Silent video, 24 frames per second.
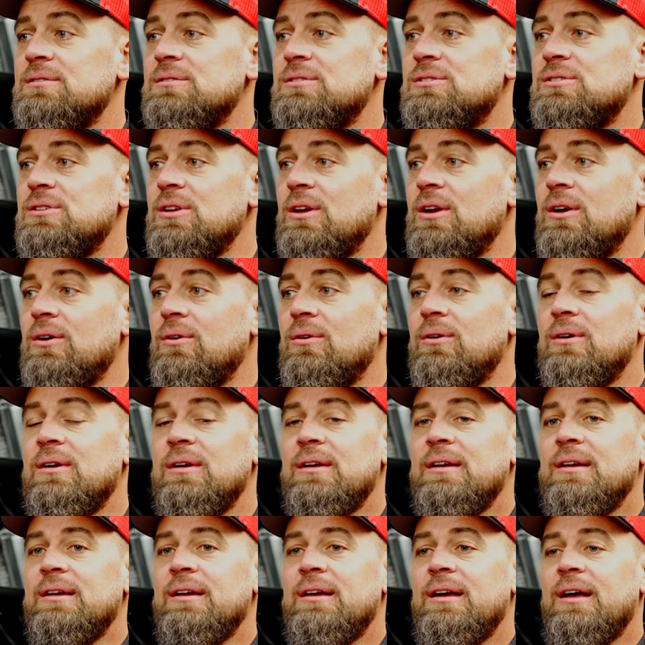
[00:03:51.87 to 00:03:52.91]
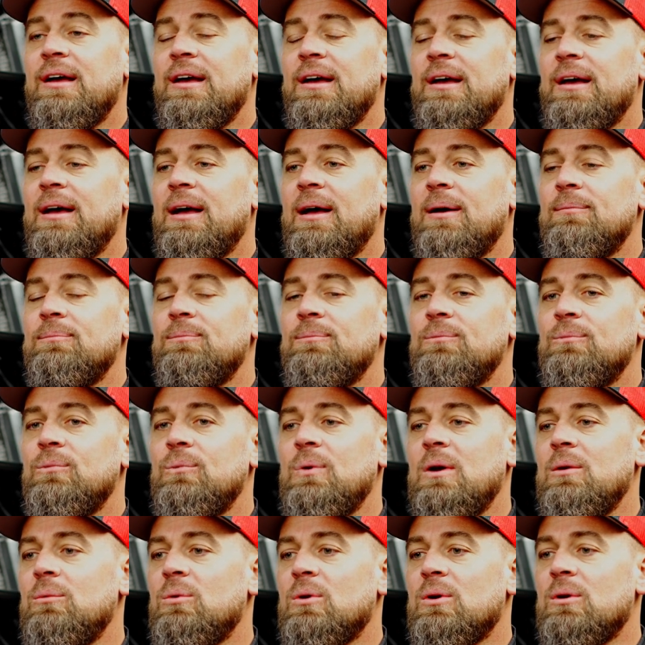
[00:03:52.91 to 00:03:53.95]
So
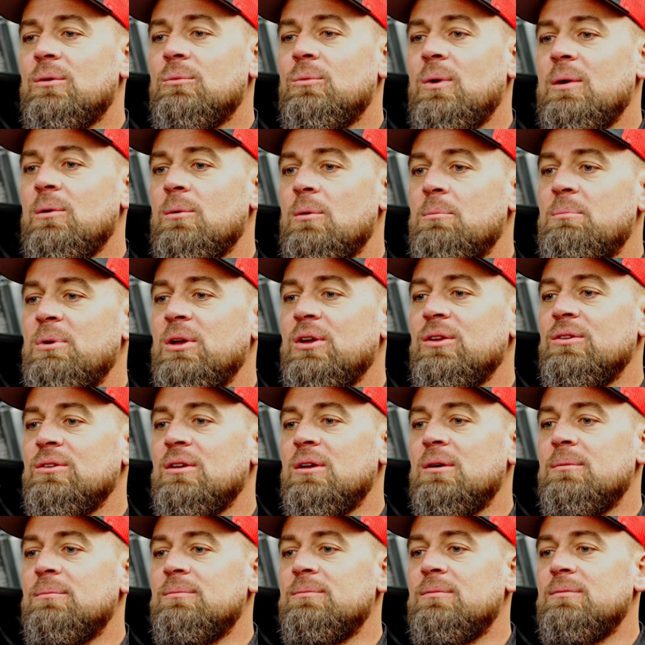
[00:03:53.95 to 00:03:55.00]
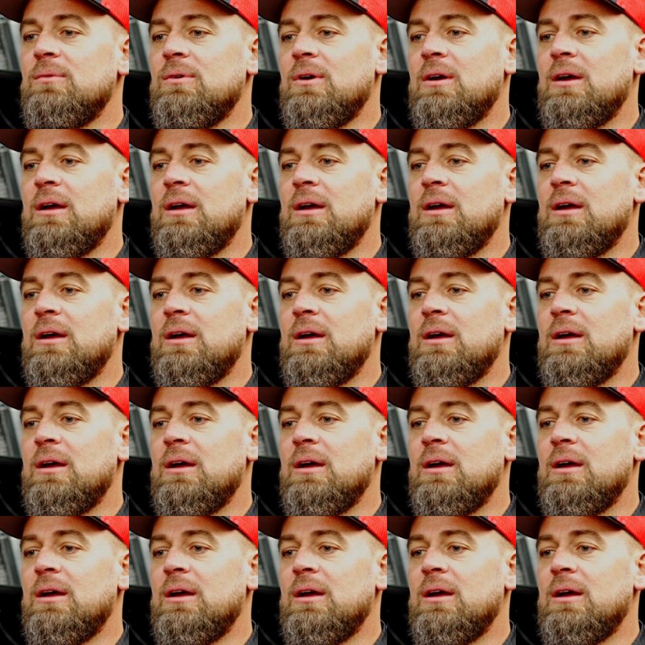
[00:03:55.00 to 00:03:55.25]
we were building them